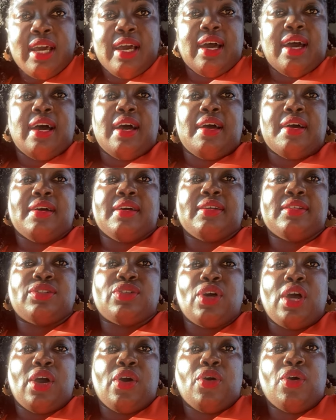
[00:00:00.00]

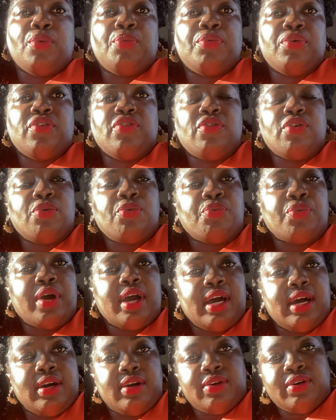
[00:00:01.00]
So I hope you're
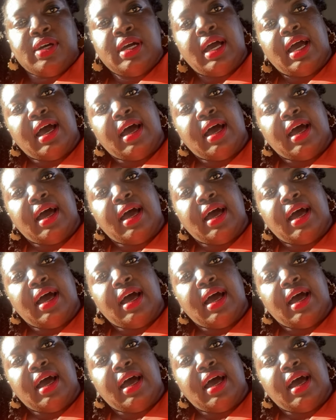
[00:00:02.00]
well.